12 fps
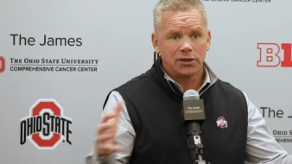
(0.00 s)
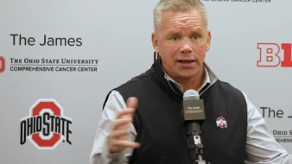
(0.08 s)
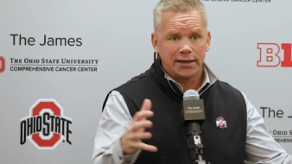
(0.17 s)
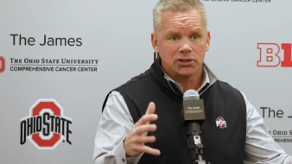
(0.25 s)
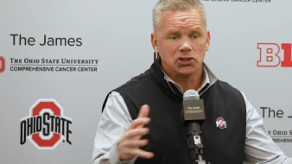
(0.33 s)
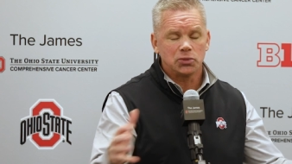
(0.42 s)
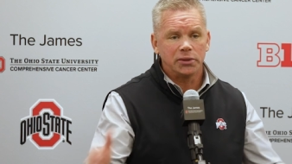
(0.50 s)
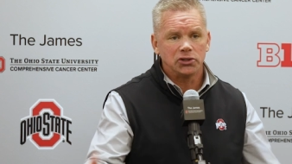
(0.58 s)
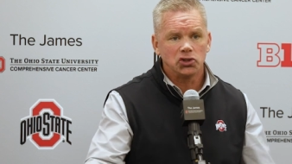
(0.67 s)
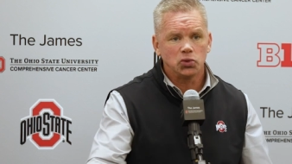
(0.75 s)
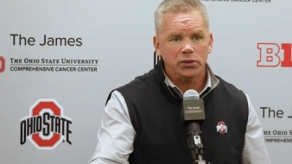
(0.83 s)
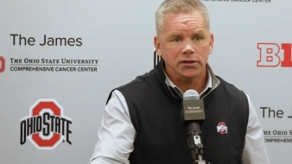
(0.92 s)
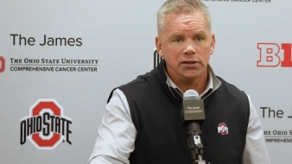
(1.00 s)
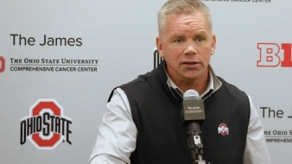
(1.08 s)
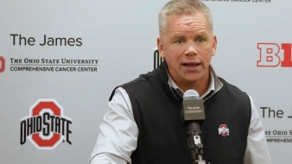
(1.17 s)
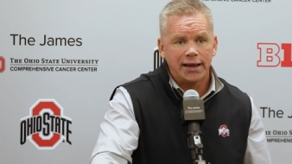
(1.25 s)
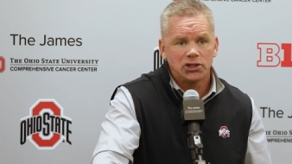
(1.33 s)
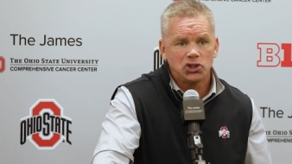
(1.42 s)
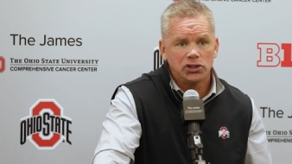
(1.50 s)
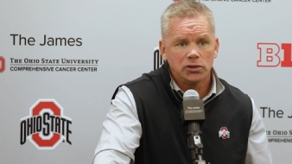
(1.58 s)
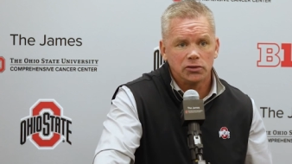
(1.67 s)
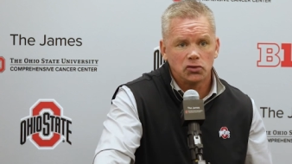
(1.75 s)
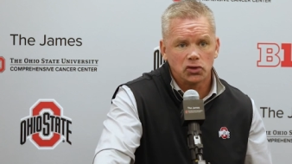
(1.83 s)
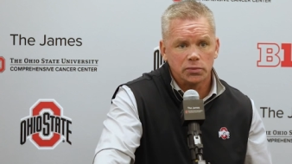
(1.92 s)
class as much as we did last year
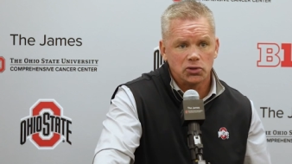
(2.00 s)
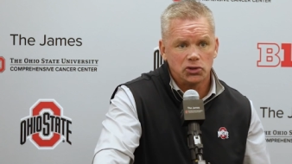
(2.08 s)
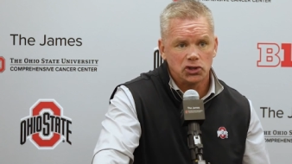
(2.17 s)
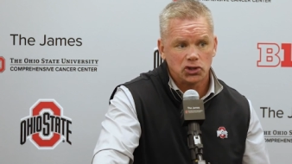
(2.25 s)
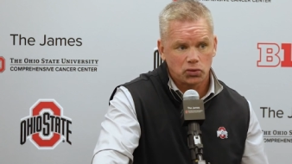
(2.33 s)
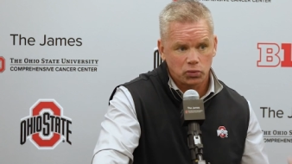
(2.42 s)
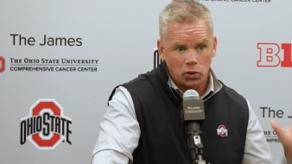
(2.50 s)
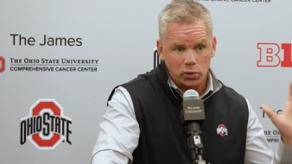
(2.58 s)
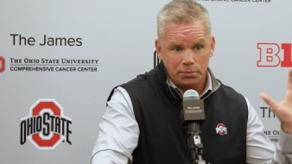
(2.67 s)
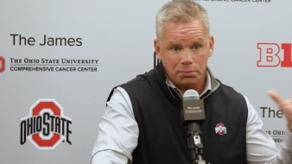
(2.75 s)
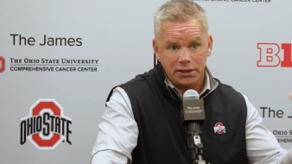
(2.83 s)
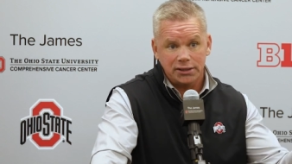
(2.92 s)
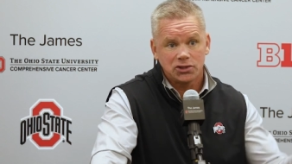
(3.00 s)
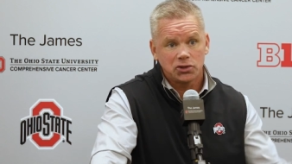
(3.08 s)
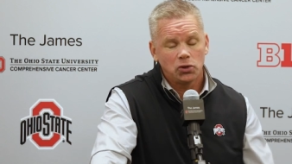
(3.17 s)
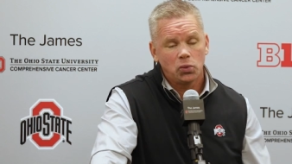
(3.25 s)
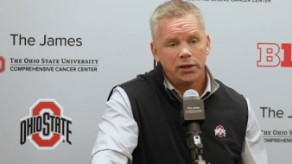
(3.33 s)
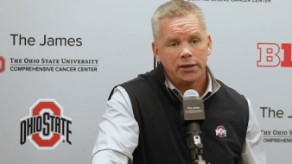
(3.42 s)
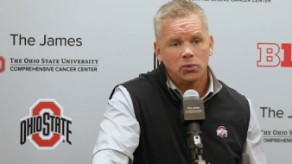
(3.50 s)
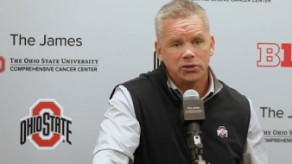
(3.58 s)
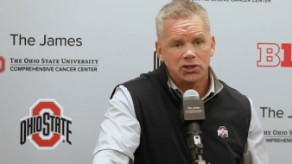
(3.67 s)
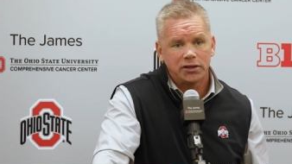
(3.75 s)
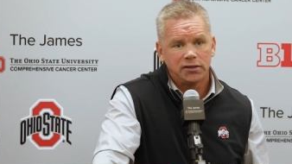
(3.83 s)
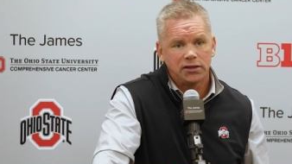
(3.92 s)
in terms of just throwing minutes their way,
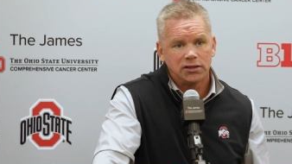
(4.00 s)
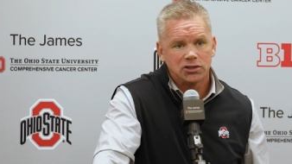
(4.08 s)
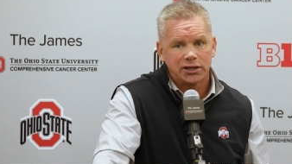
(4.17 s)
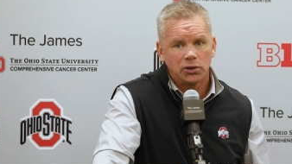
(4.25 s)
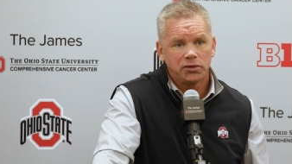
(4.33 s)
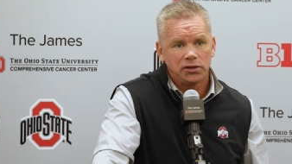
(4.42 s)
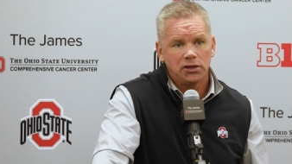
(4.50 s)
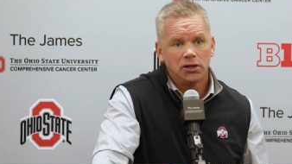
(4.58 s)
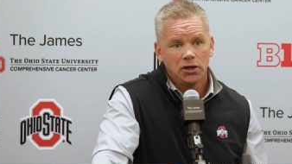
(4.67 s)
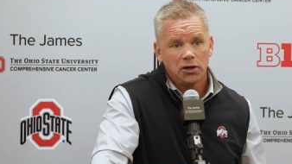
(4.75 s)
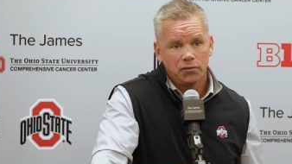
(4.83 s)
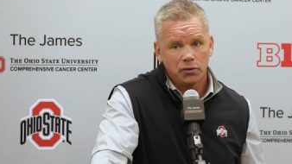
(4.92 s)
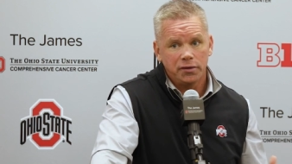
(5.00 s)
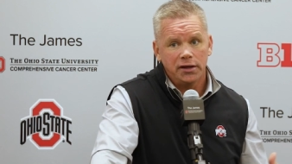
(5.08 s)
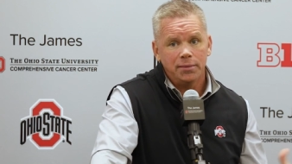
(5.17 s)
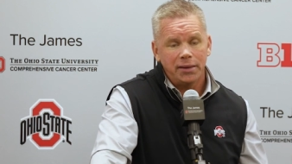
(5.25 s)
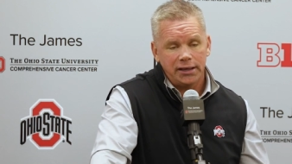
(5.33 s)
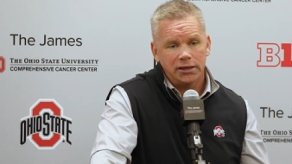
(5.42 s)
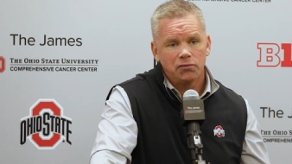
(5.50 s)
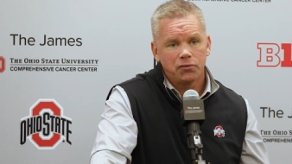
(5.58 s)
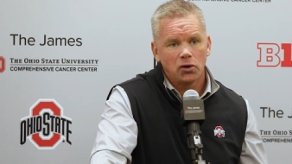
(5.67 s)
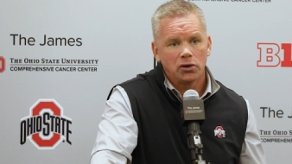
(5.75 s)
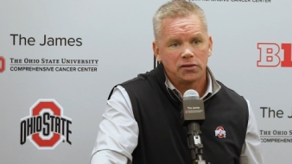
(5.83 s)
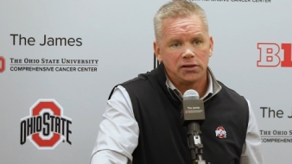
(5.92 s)
which I think is healthy for them and
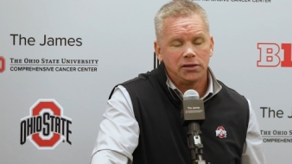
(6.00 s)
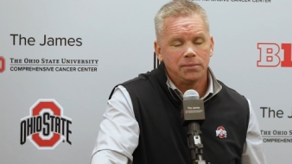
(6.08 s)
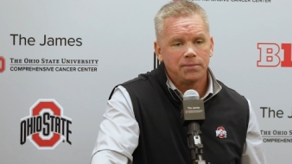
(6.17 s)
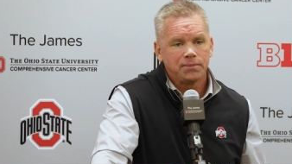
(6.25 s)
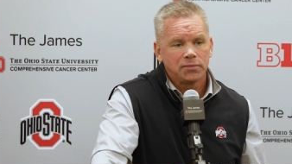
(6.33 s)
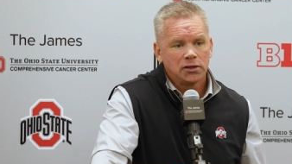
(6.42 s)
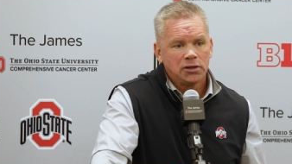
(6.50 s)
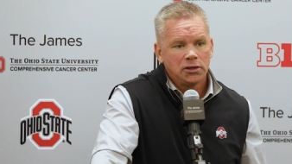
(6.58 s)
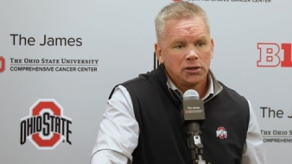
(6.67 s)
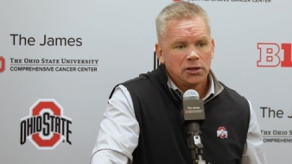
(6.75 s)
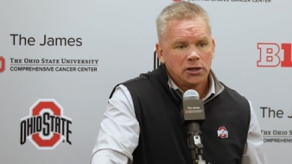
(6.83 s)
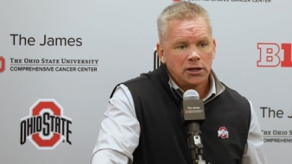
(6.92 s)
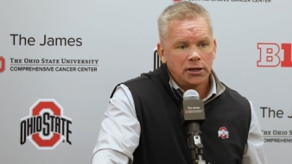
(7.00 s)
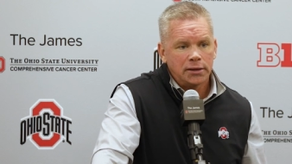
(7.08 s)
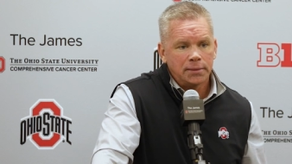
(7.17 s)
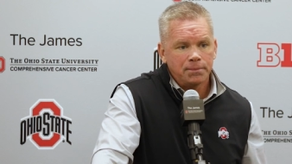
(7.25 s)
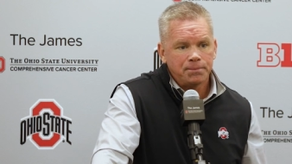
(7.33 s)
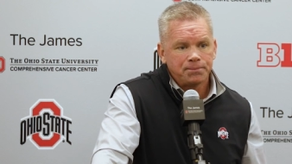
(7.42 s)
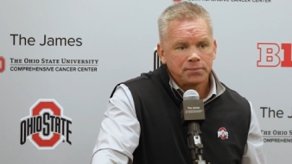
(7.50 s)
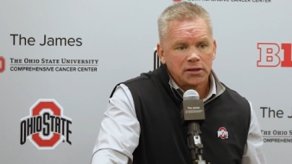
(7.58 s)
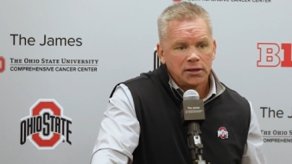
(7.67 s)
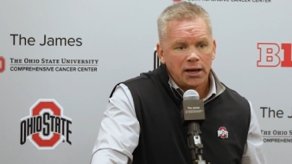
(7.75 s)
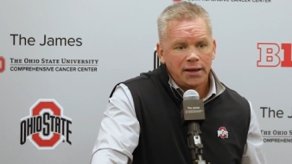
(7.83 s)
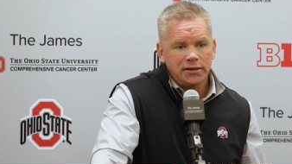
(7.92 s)
for our team. Um,
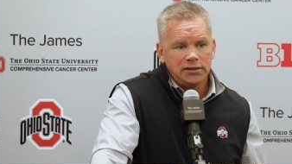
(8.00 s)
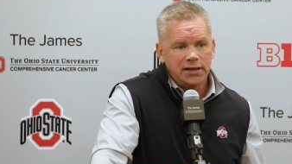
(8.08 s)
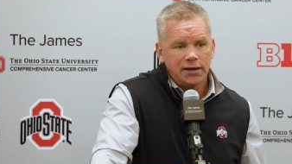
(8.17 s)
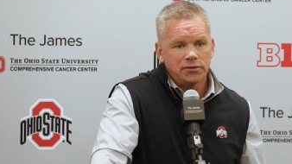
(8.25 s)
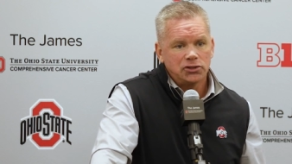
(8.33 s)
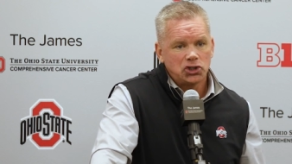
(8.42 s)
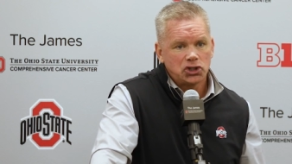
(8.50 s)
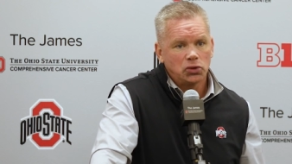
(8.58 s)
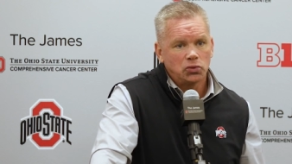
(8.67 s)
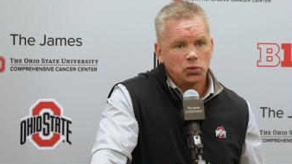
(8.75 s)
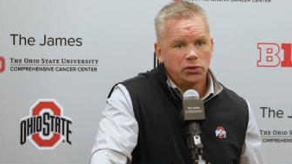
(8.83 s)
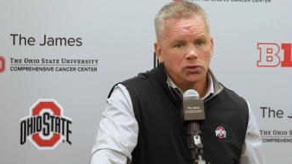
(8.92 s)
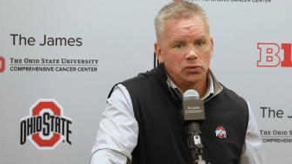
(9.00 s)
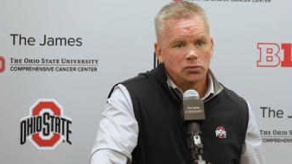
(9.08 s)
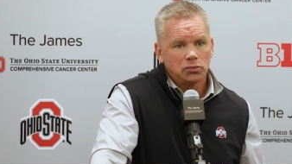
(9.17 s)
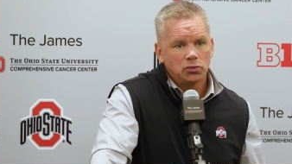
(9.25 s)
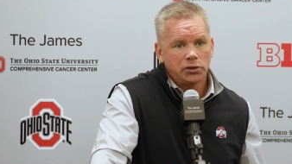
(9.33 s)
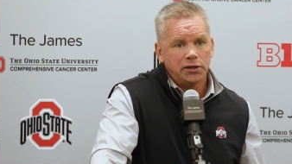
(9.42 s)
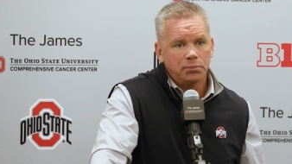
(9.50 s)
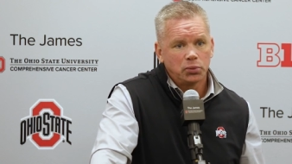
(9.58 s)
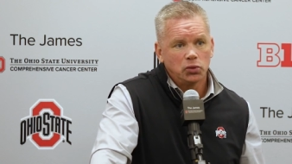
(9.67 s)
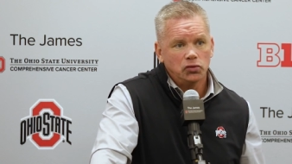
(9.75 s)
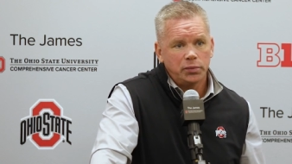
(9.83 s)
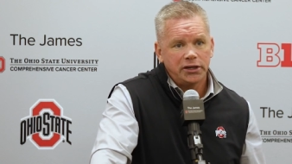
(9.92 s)
I think Devin's shown real
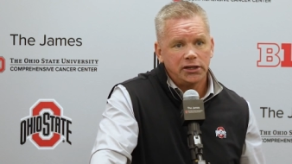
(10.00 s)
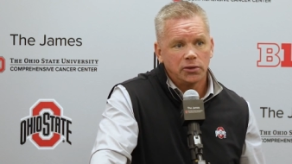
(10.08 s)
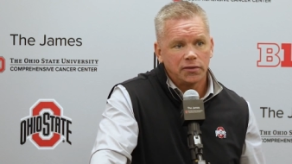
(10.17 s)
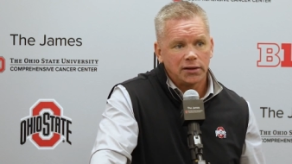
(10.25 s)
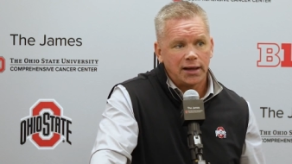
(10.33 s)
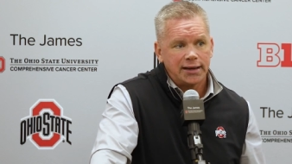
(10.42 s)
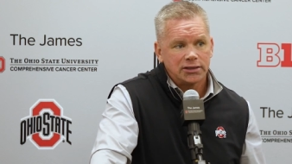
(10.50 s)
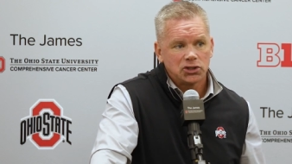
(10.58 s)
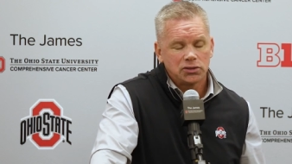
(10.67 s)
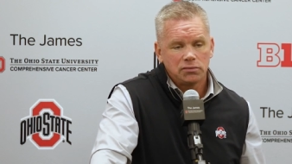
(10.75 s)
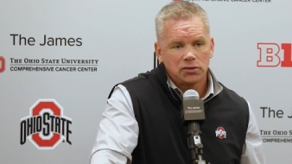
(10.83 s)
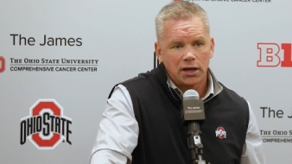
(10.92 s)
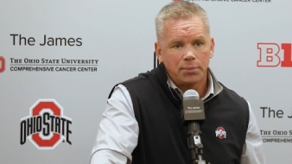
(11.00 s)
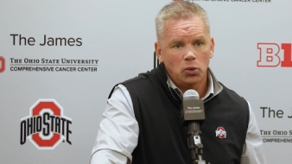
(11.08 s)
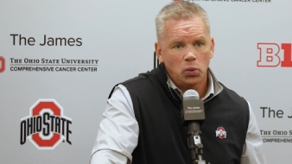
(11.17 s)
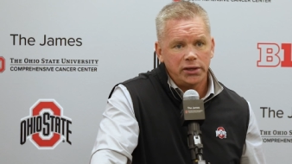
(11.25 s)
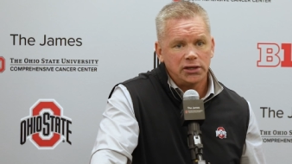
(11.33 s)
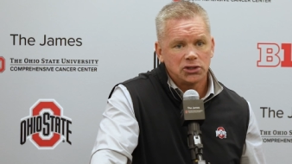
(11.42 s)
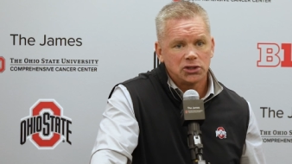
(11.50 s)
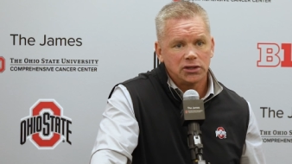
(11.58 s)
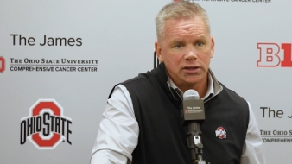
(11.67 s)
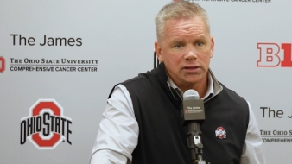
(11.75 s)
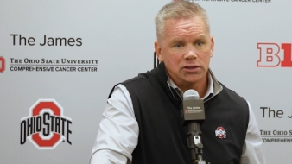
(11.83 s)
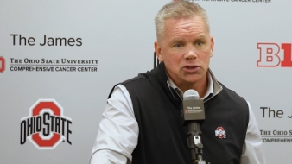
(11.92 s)
improvement here in the last couple weeks
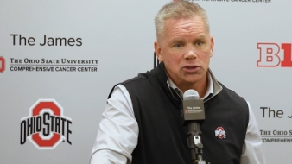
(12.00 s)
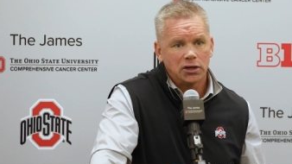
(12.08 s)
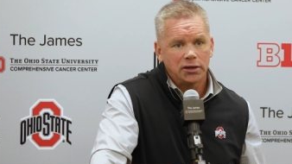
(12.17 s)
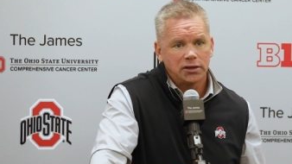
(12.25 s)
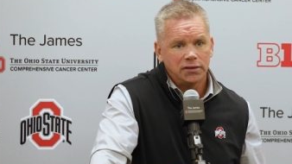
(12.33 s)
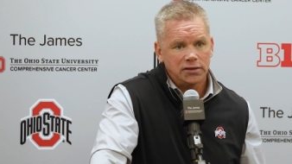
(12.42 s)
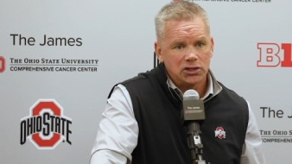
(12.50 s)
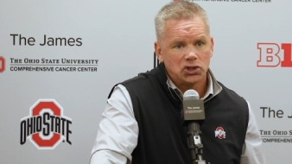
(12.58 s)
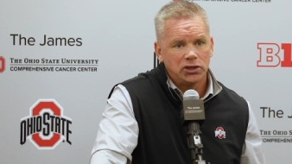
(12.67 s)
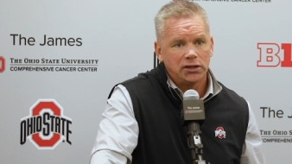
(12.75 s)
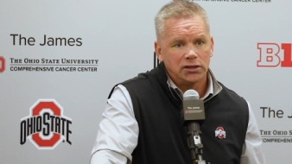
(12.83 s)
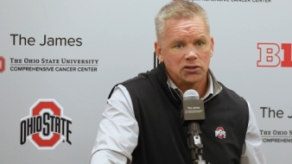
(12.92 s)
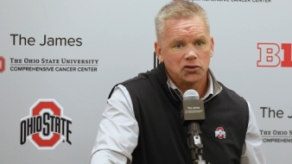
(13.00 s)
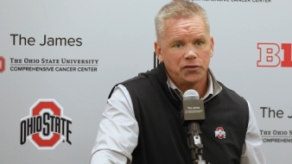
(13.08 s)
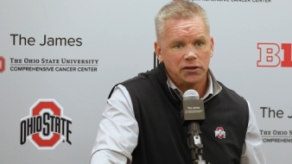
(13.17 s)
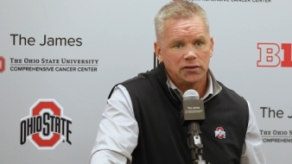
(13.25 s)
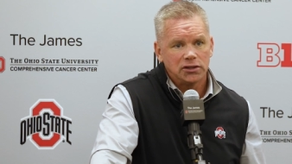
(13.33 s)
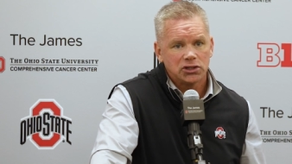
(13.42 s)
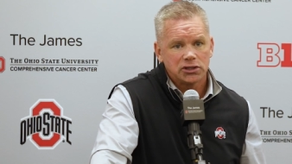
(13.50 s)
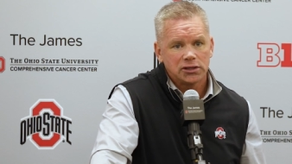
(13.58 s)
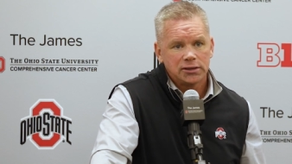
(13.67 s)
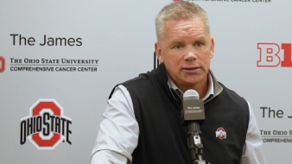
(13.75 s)
in his uh, conditioning and his fitness.